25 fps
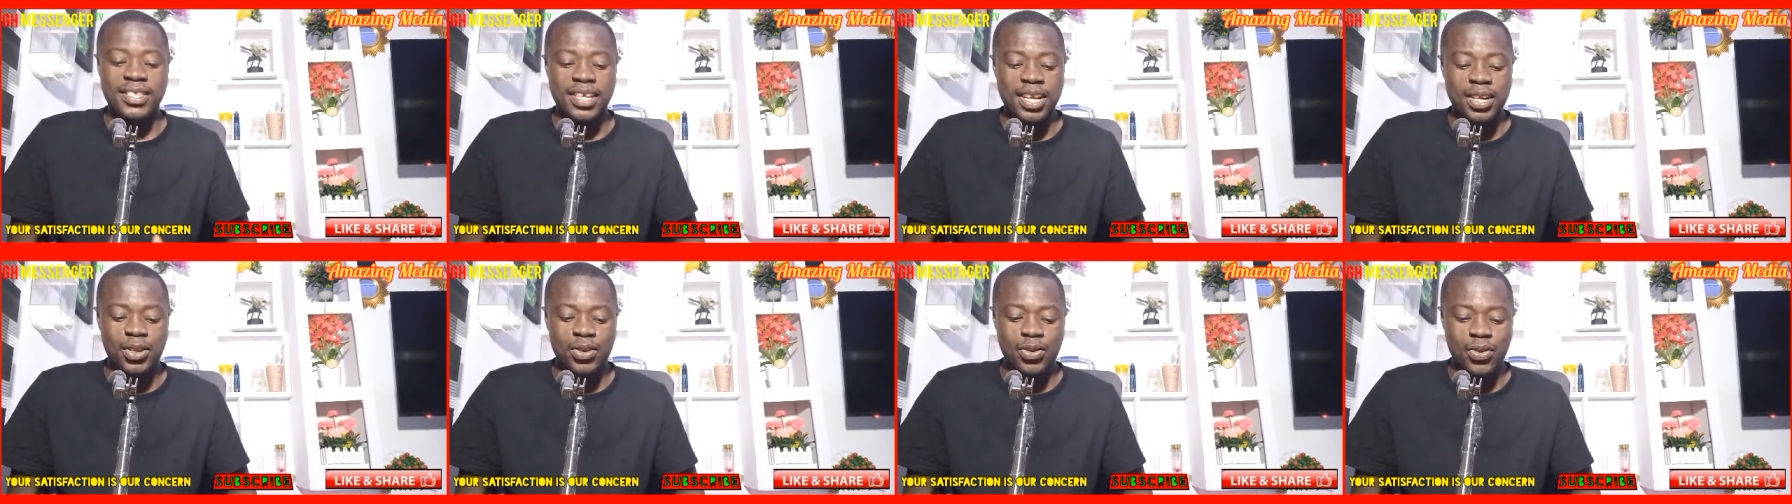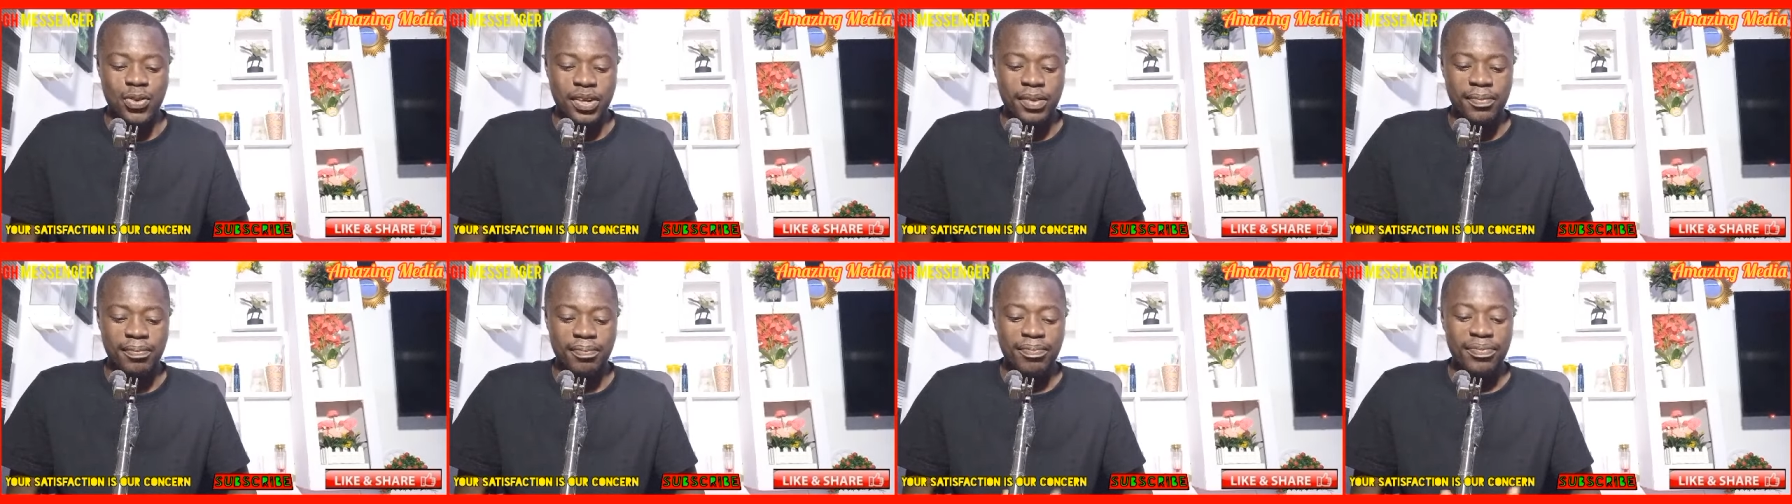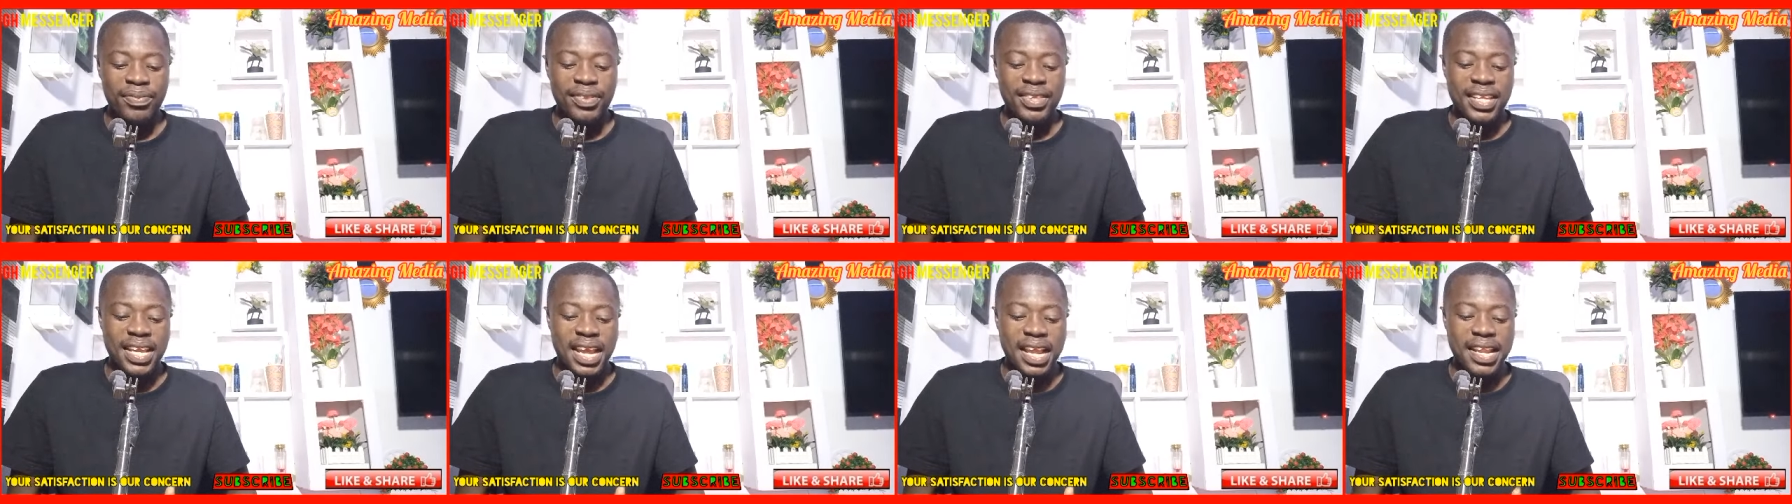stay tuned.
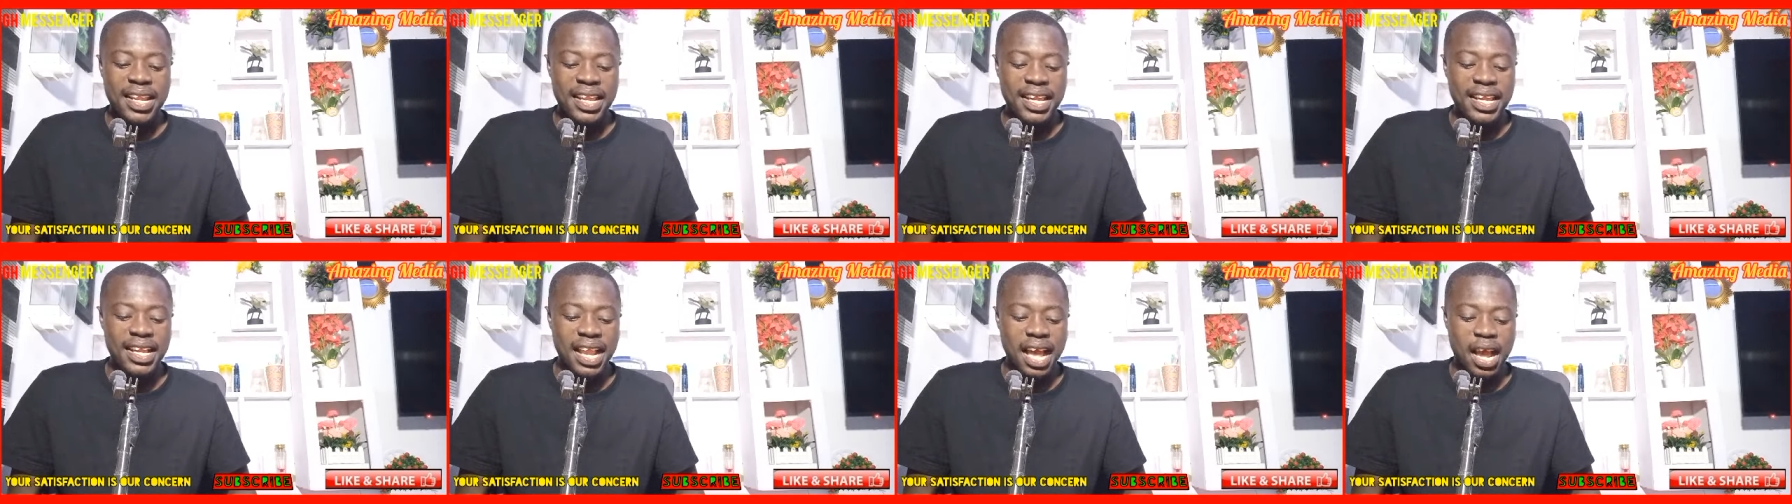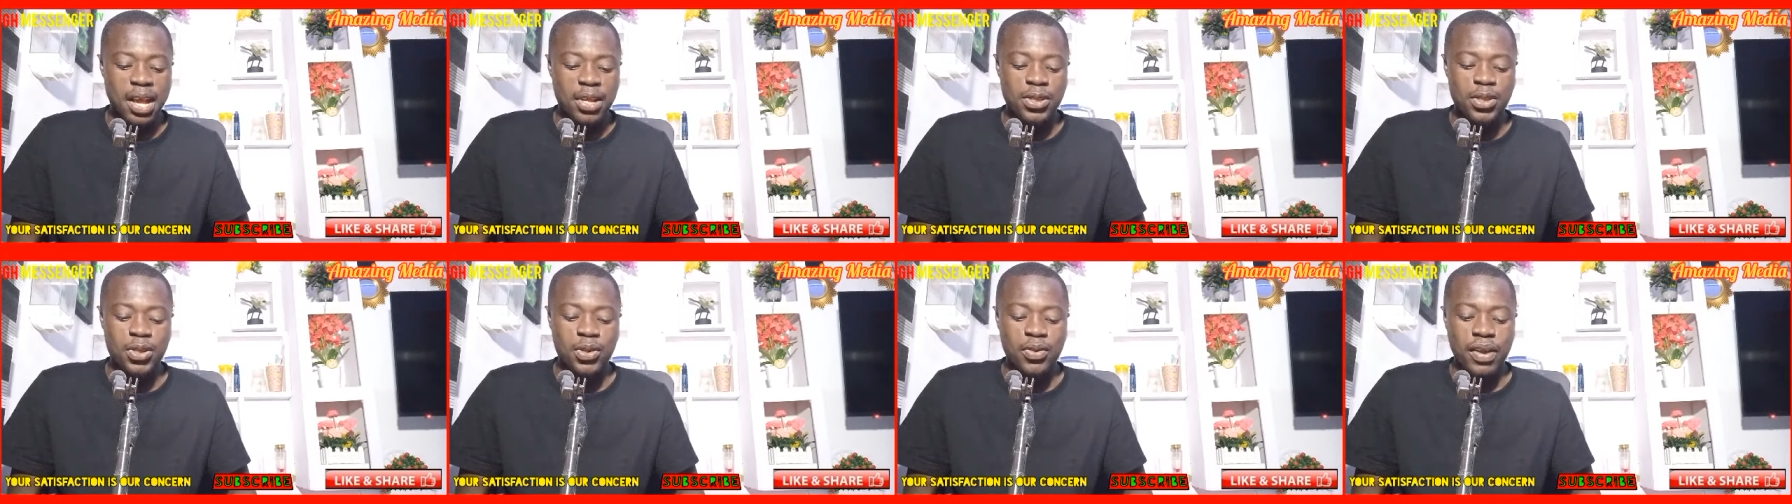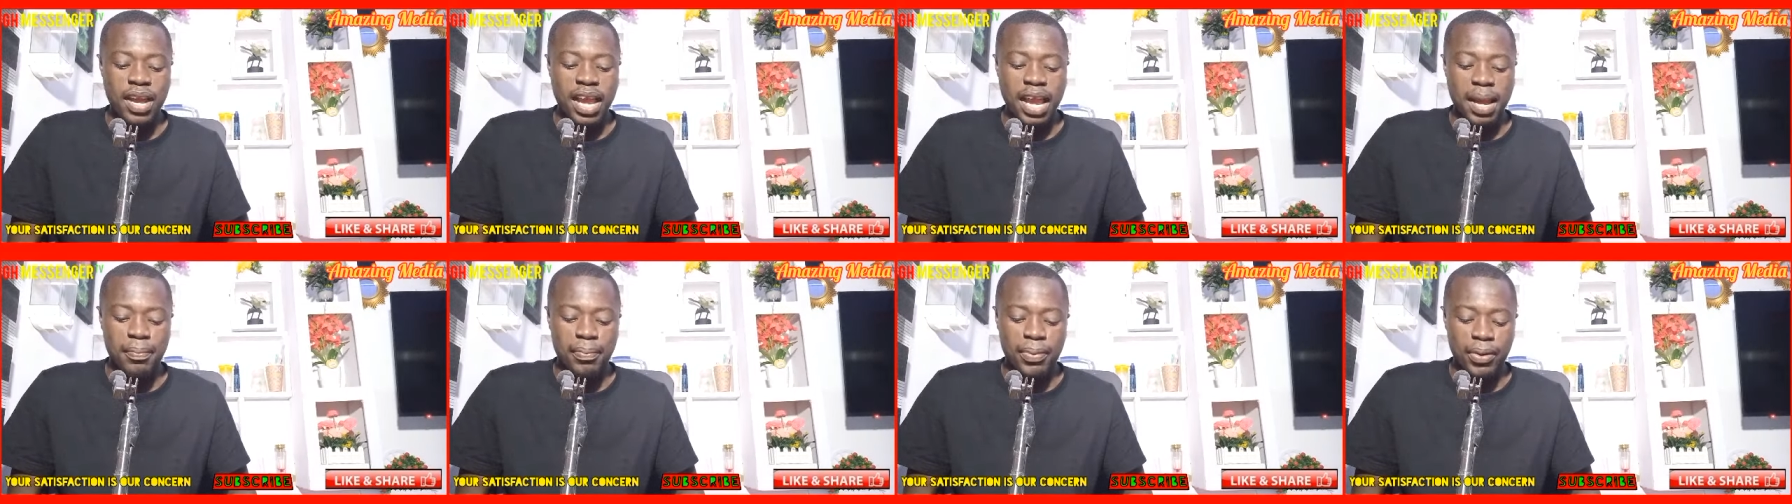Yet need answer
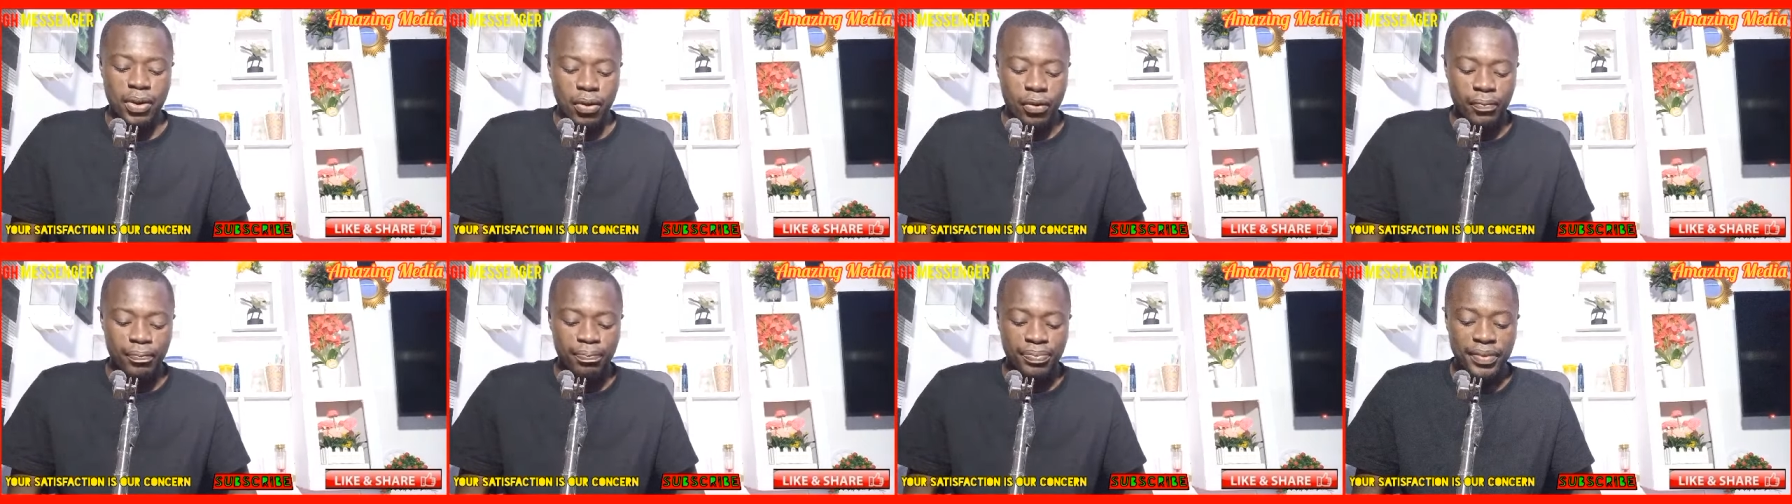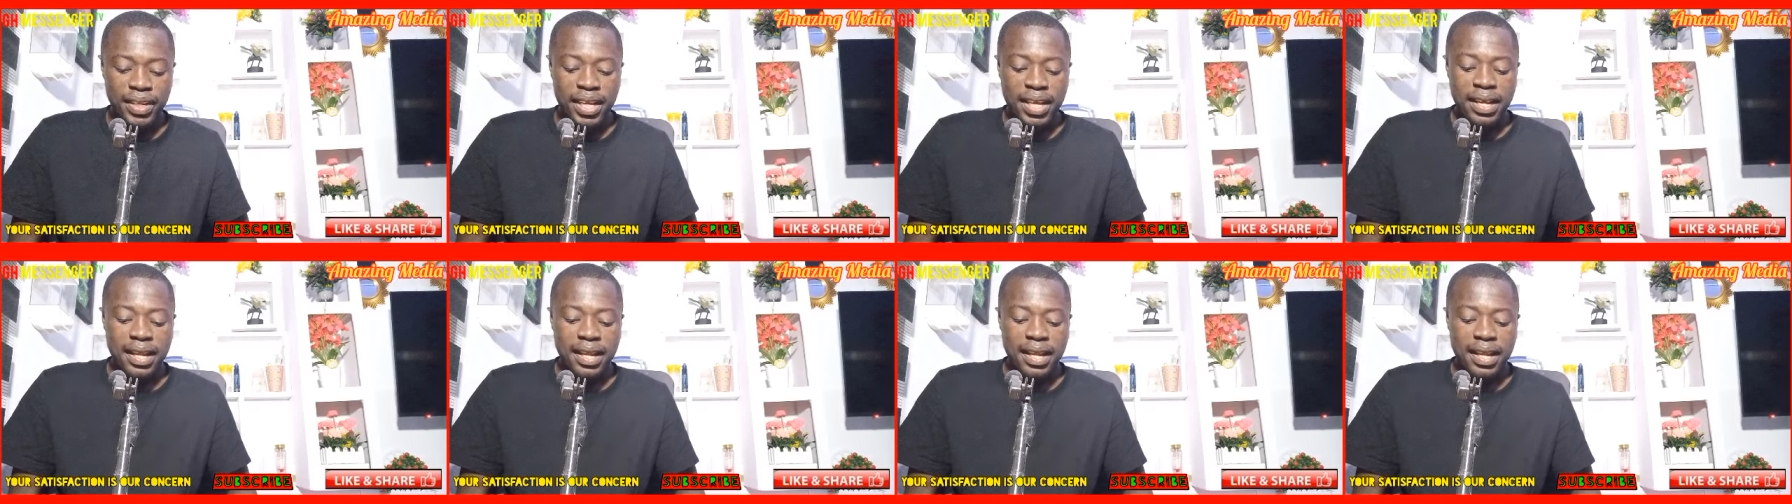no air blow.